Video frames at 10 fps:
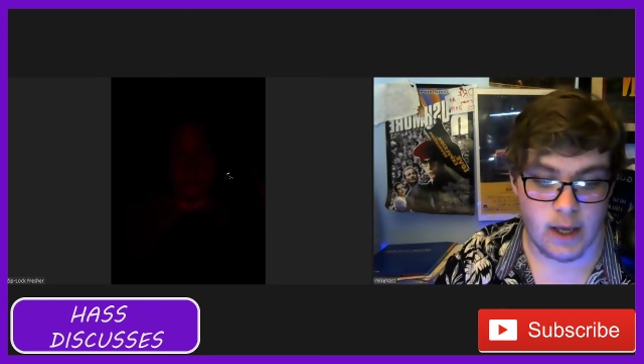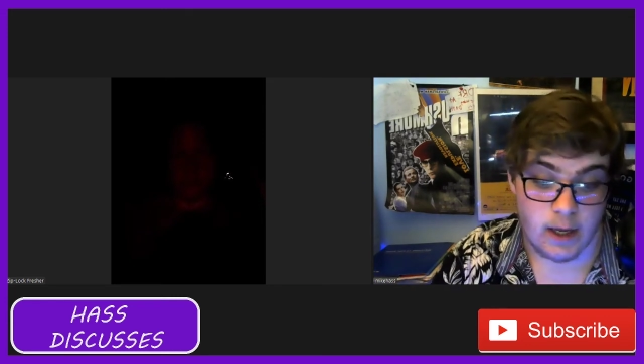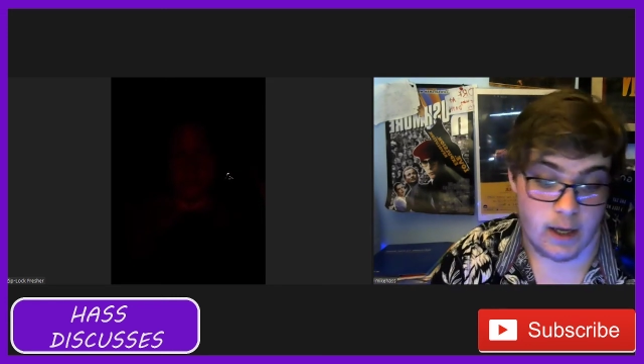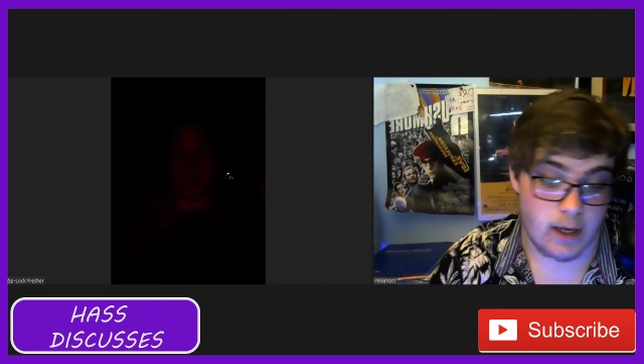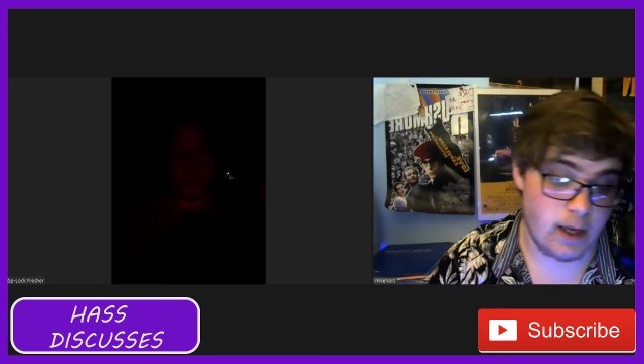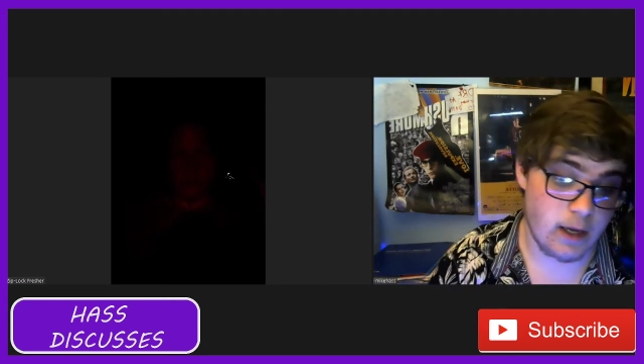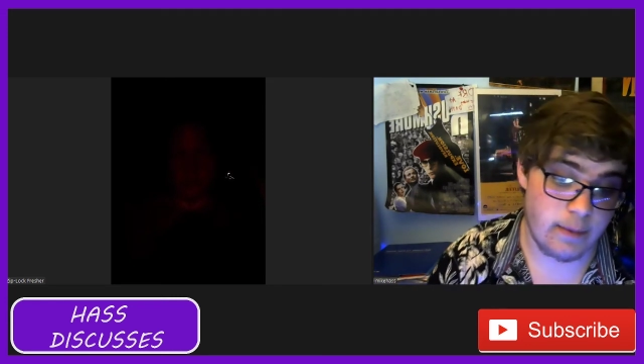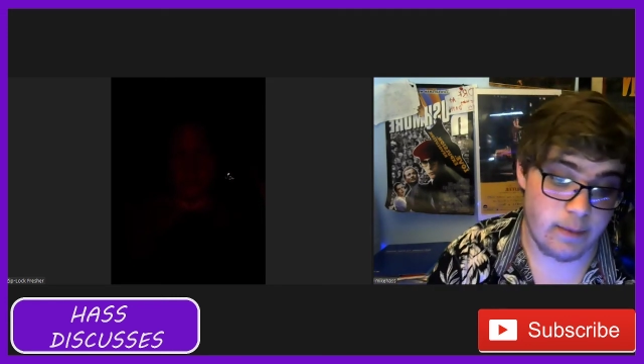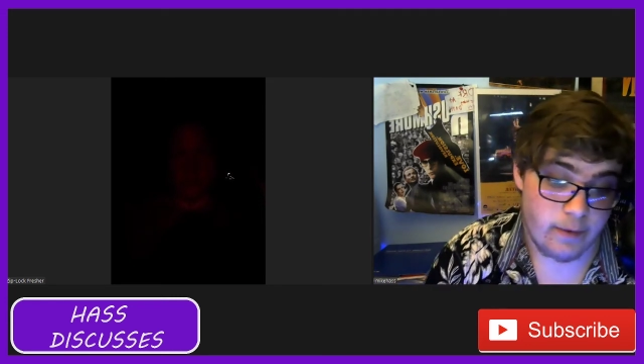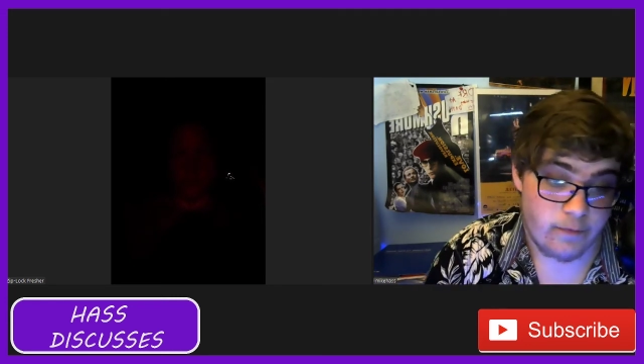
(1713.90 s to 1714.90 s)
And I
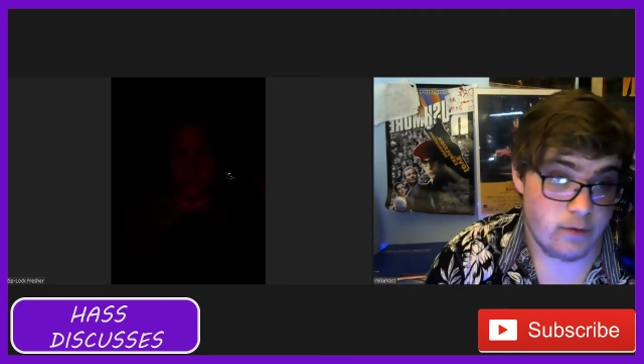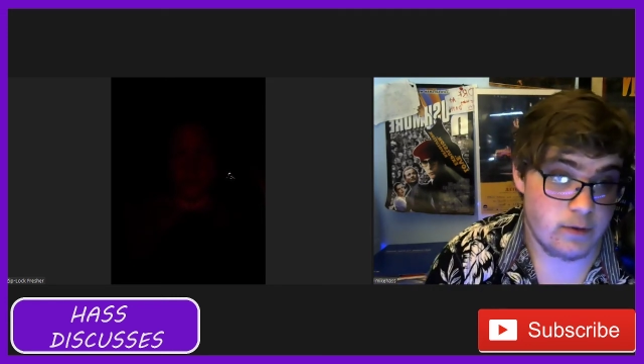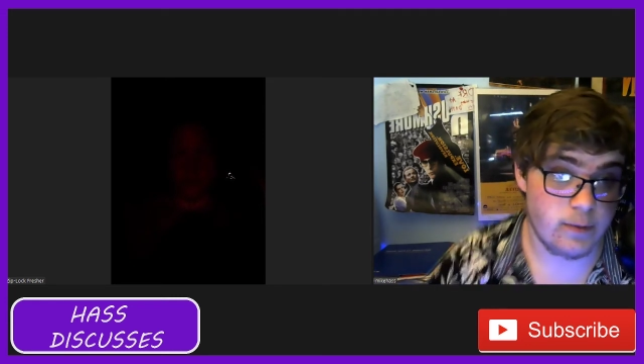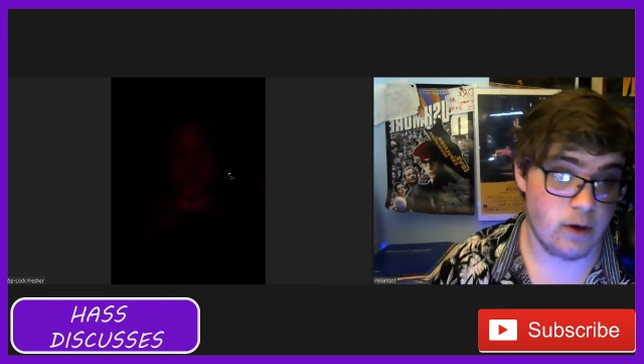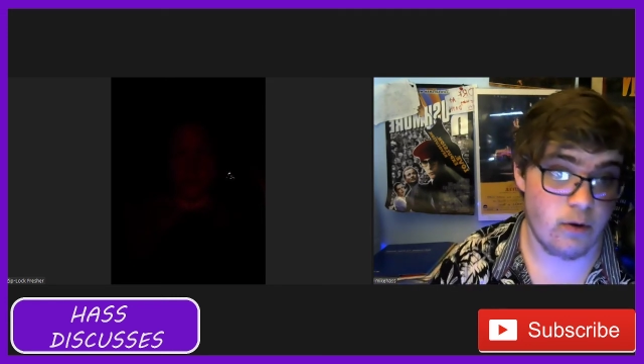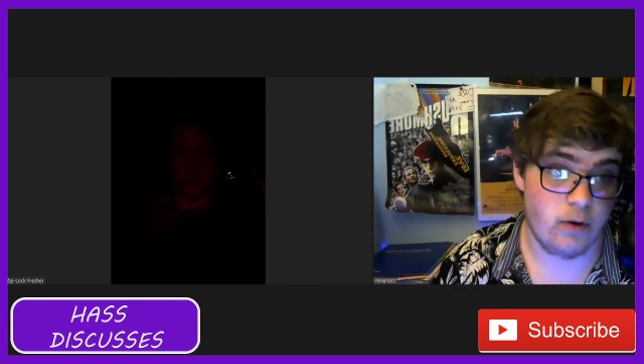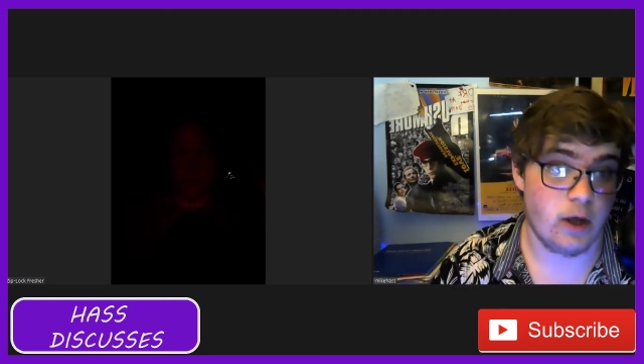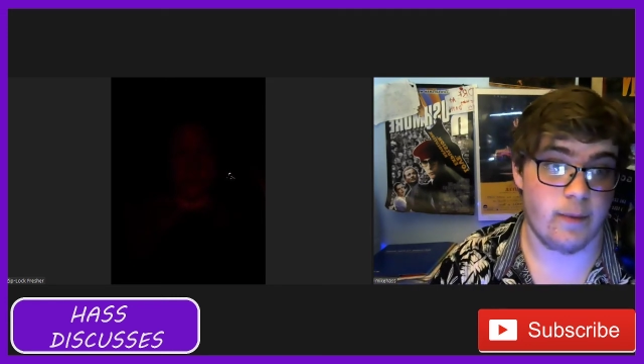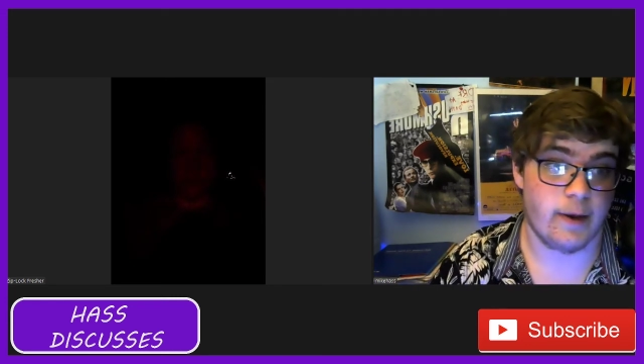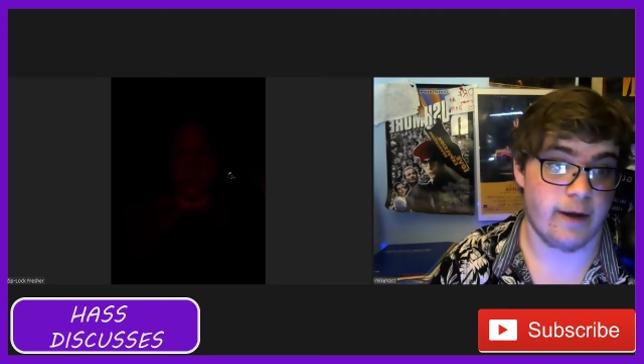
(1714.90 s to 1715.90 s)
mean my views have been going
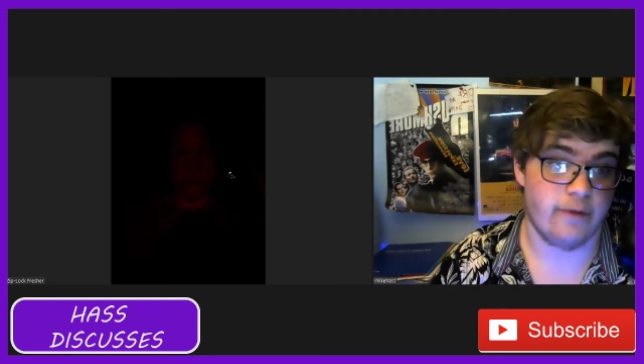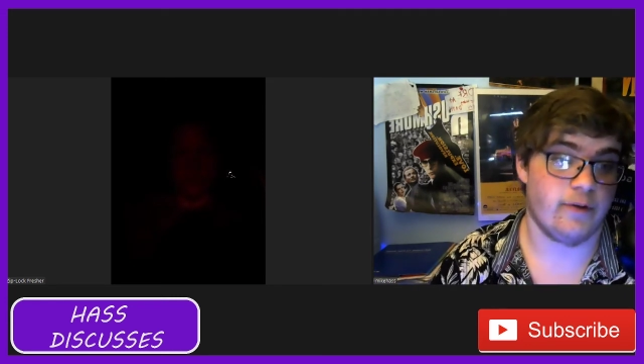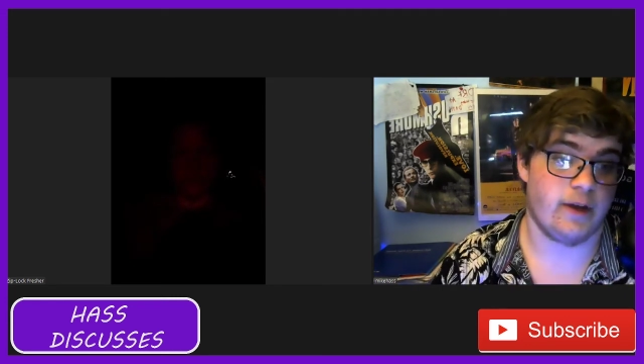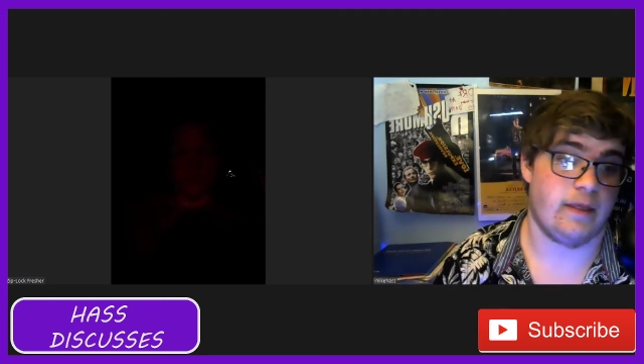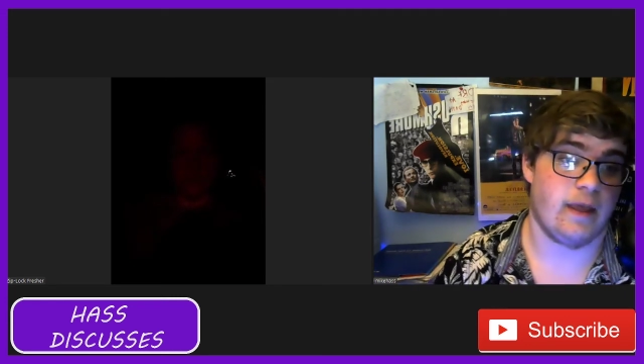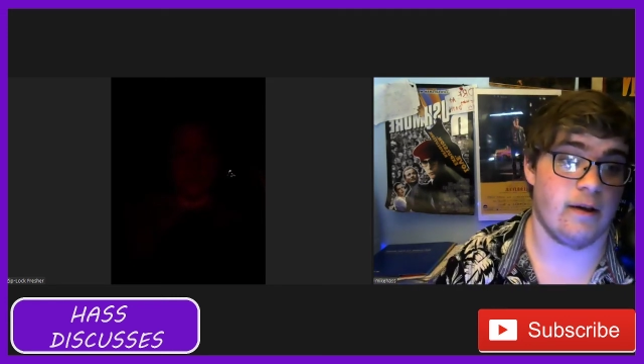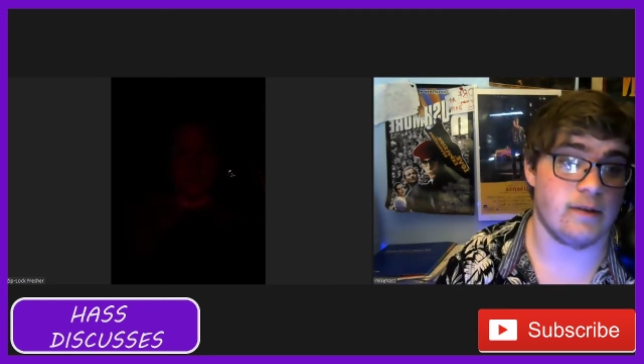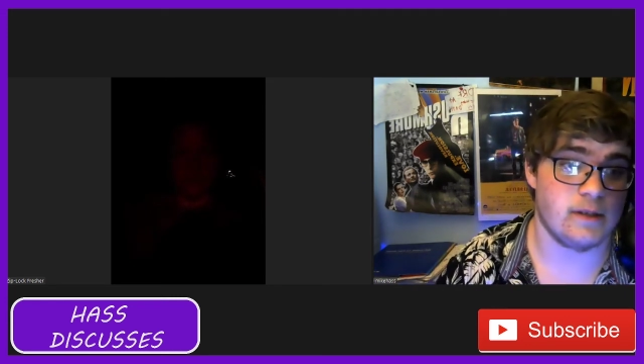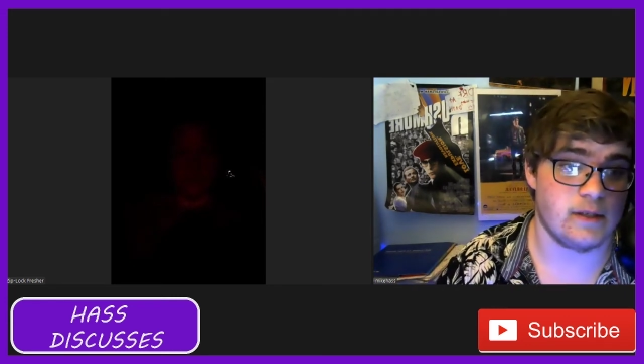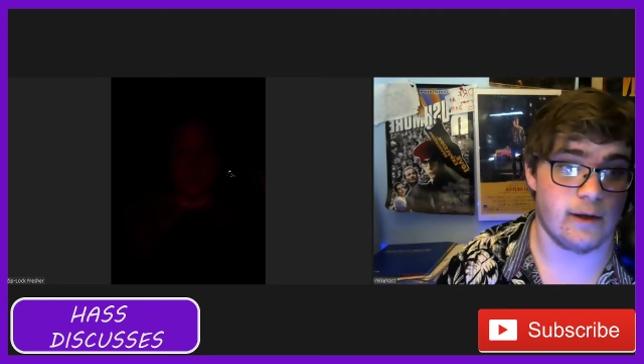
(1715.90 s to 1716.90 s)
up. I got a fucking
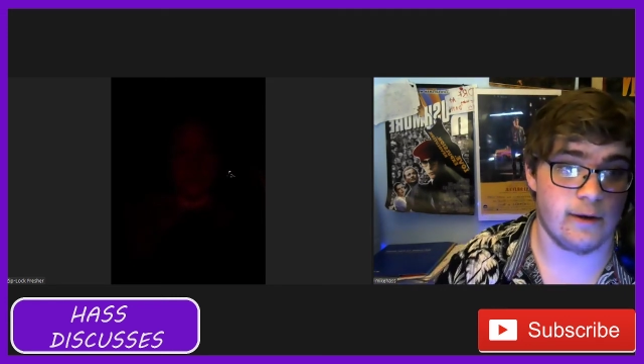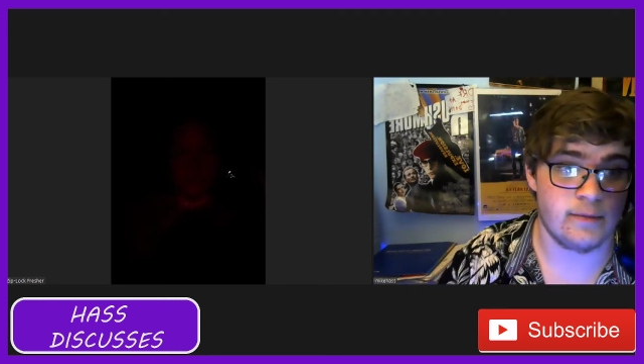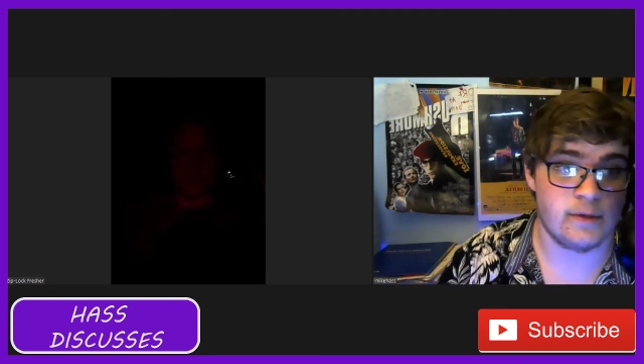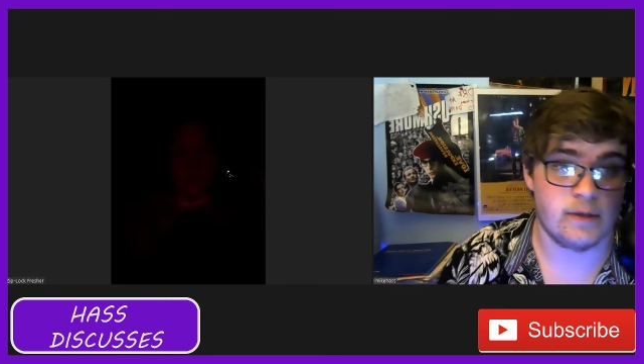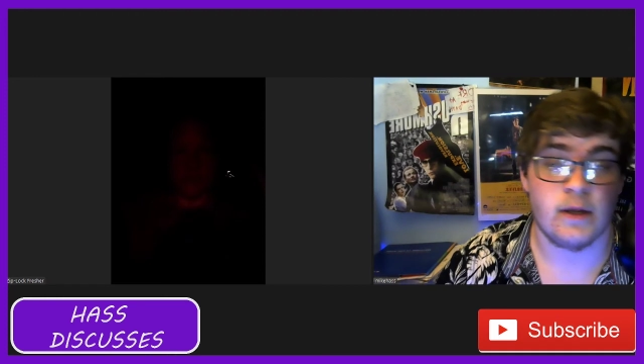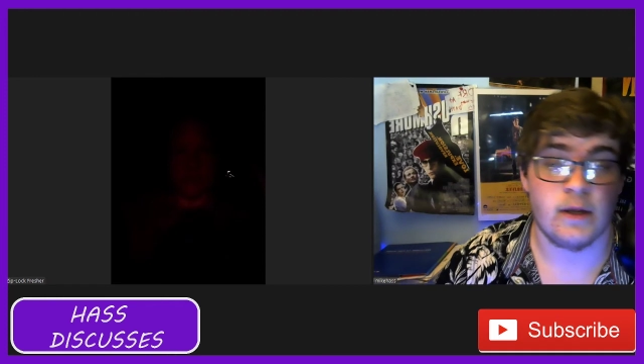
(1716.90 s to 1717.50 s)
thousand subs.